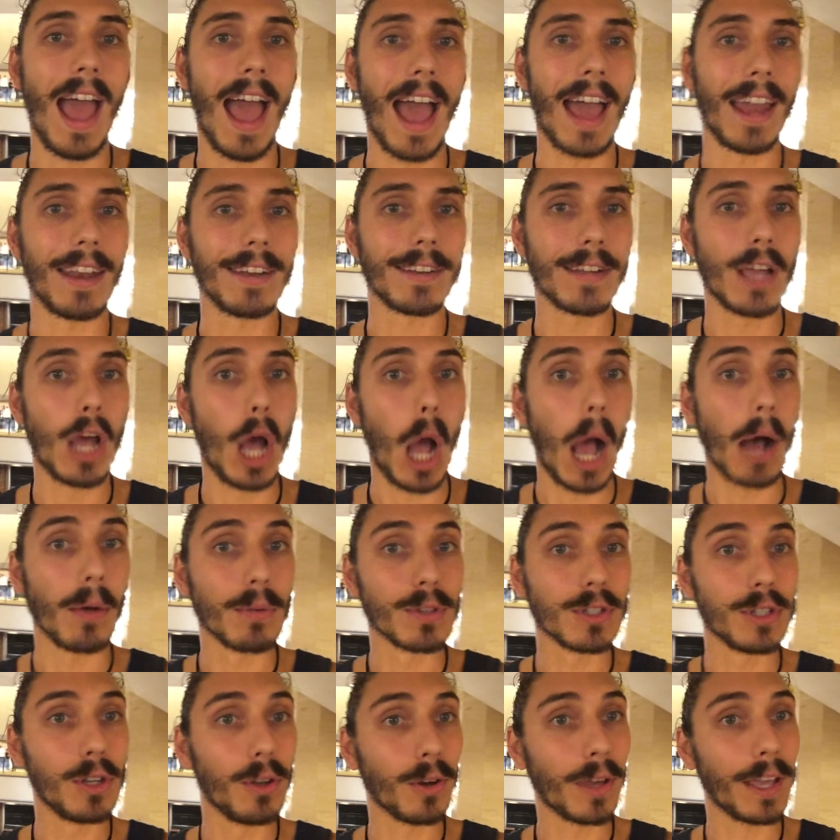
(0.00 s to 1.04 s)
And I
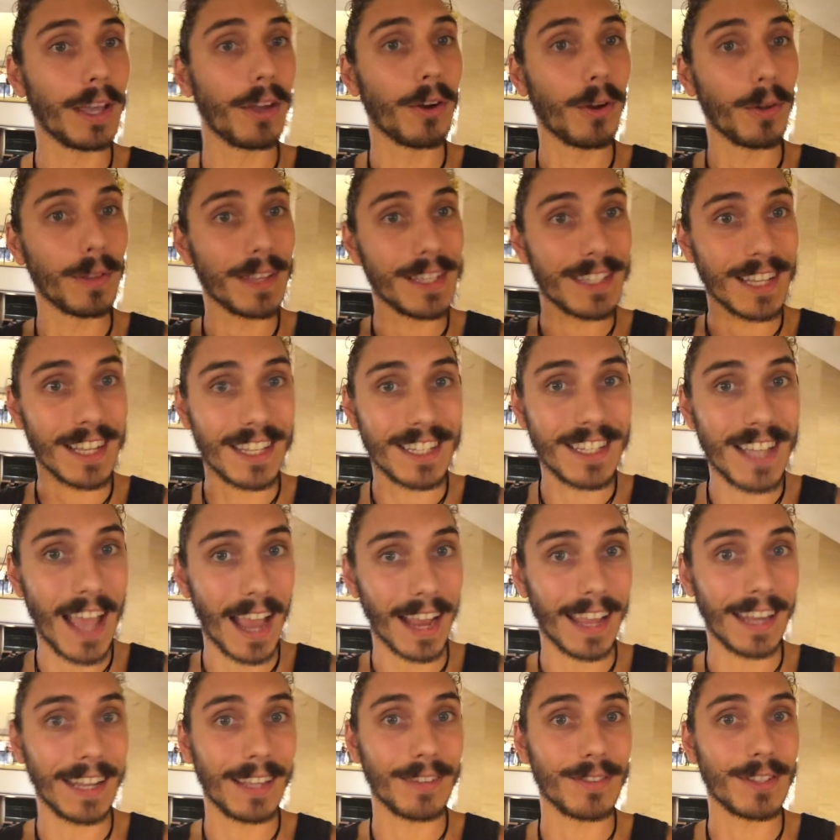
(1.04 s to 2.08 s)
was looking at all these
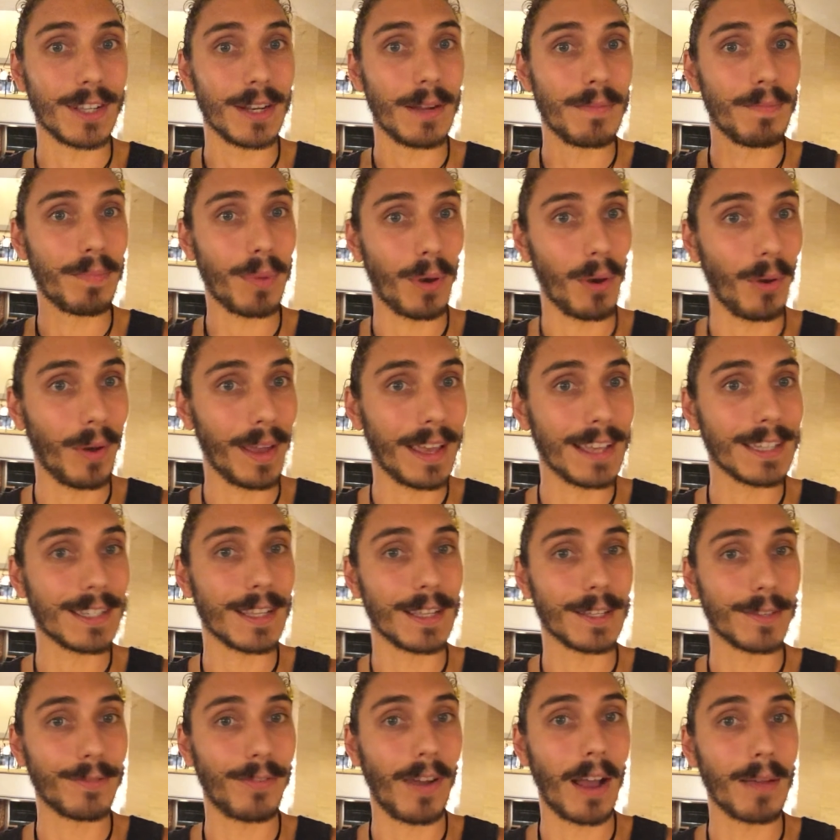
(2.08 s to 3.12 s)
executives and employees
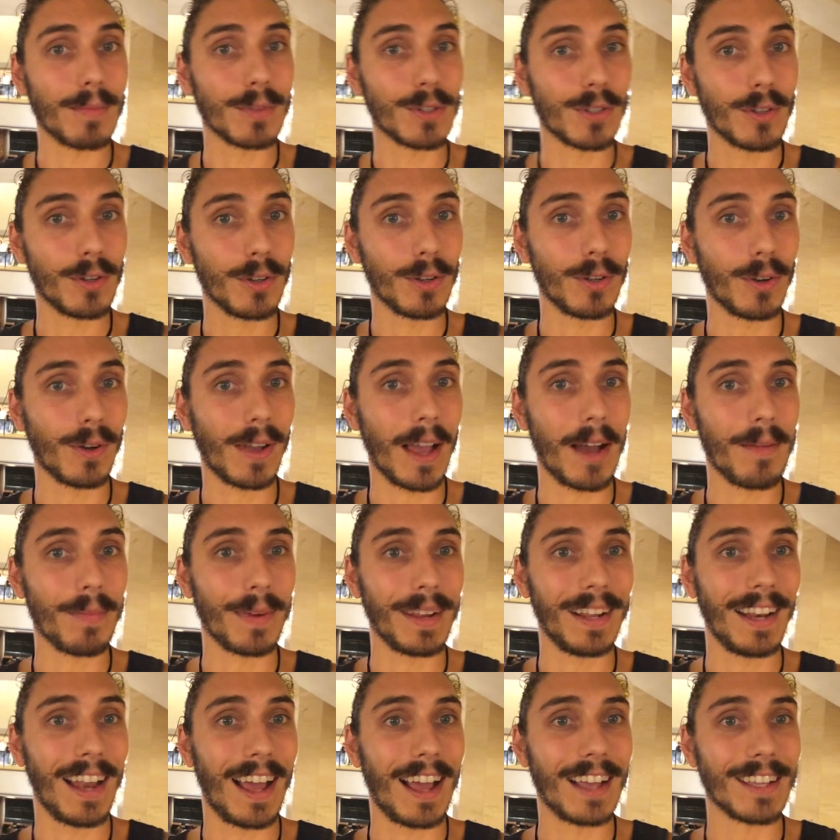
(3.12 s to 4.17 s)
of this pharmaceutical
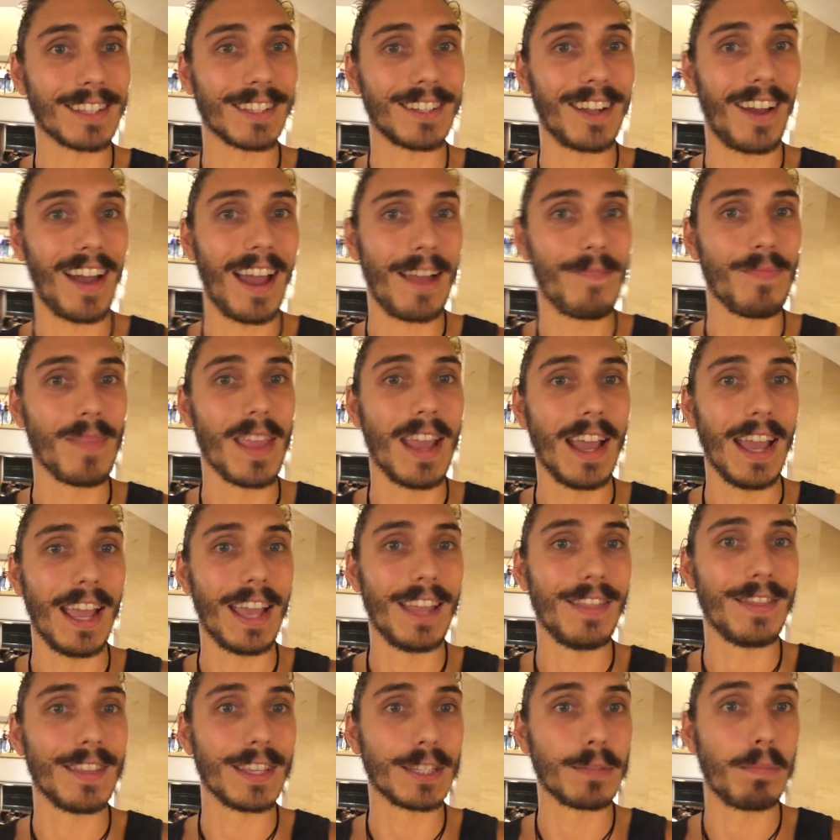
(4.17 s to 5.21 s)
company last night
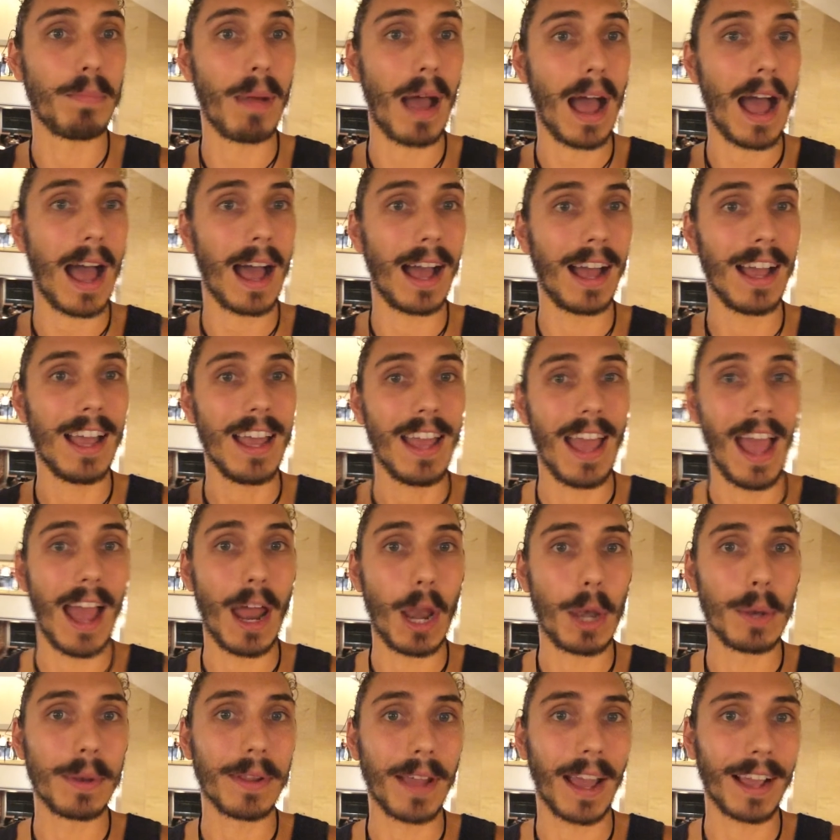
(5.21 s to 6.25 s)
in this bar,
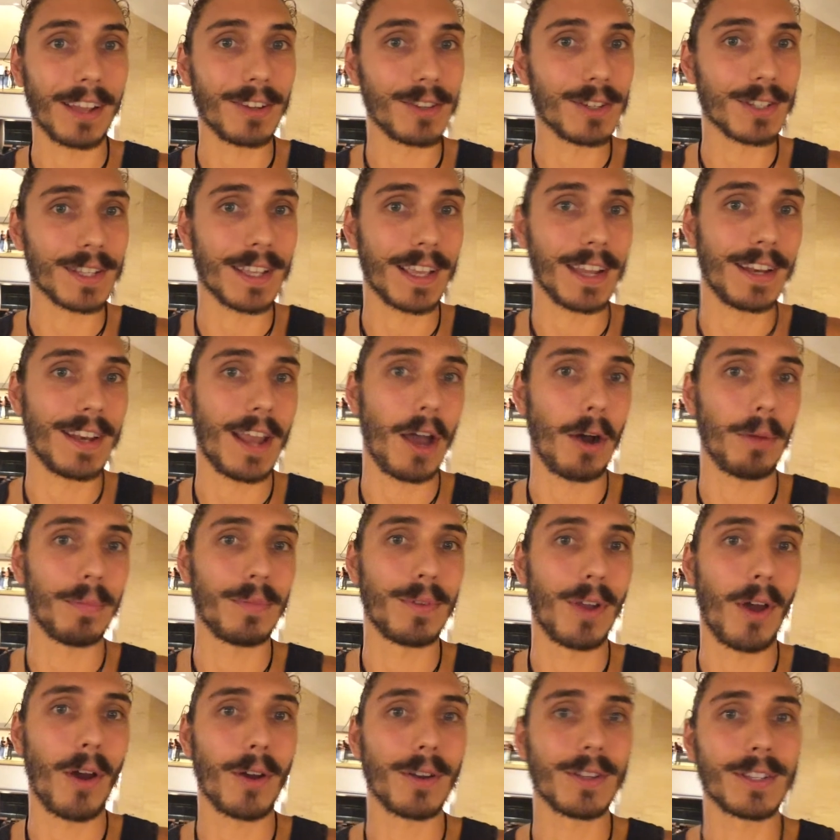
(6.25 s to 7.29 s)
and I couldn't help
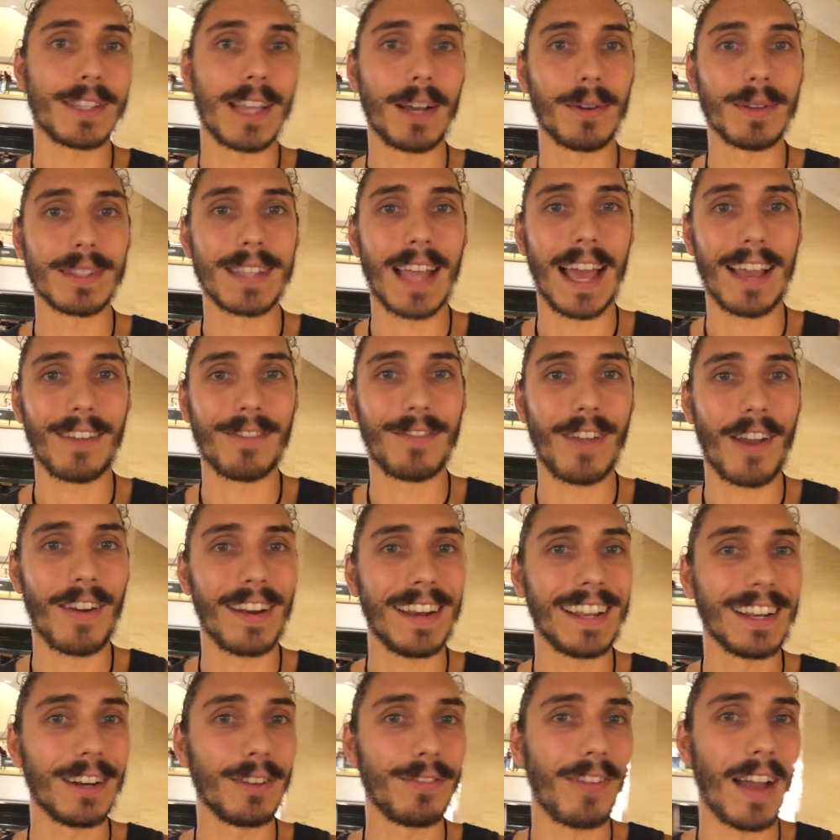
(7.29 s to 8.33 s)
notice there was like very
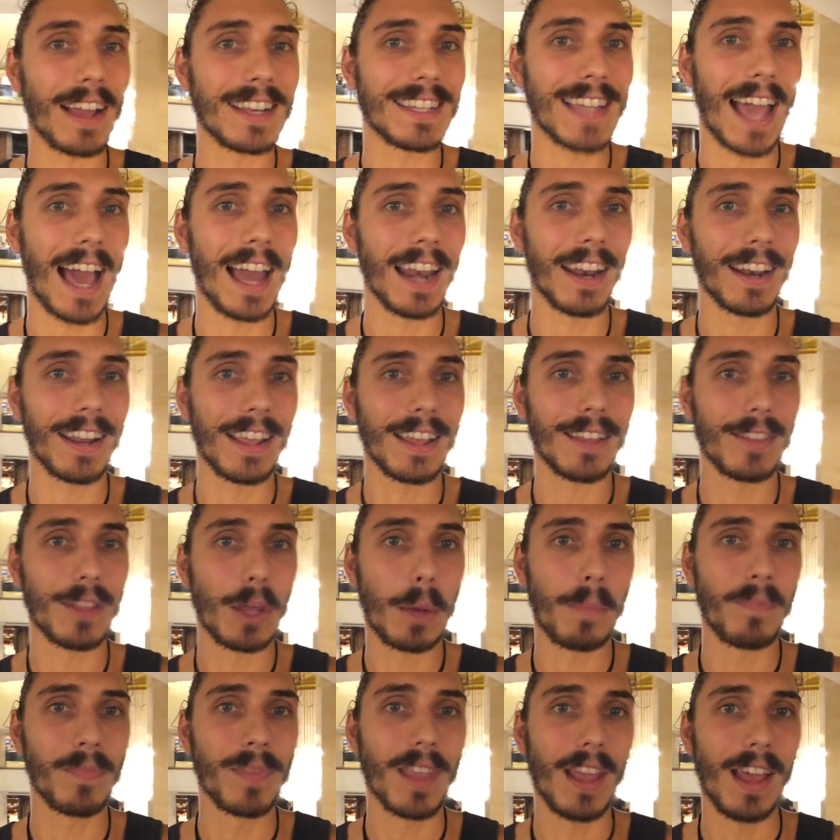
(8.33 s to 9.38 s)
little vitality in
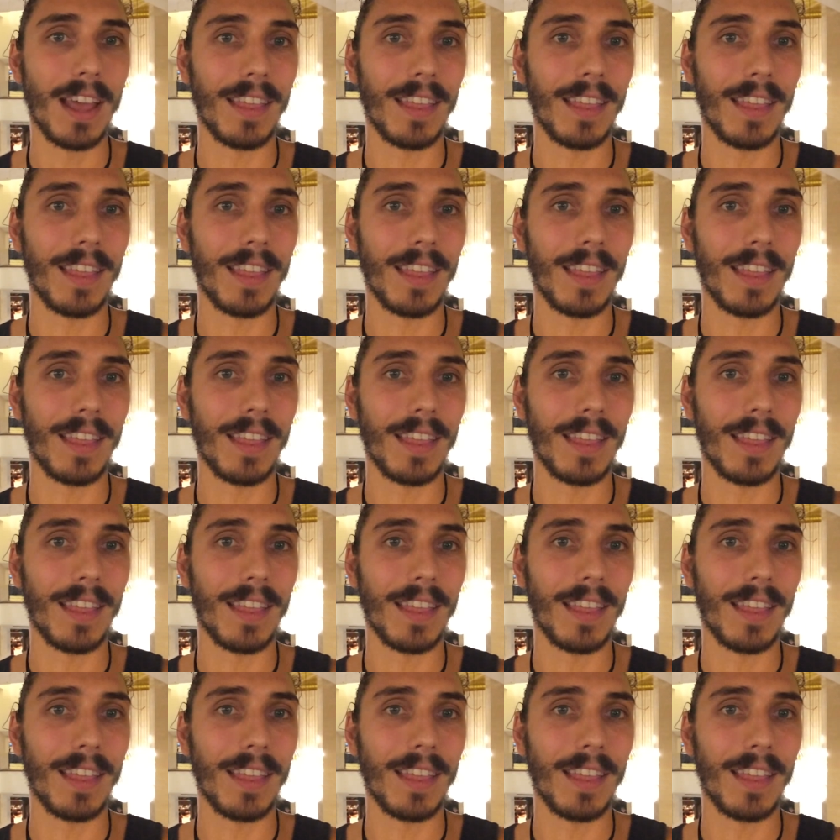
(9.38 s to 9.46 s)
them.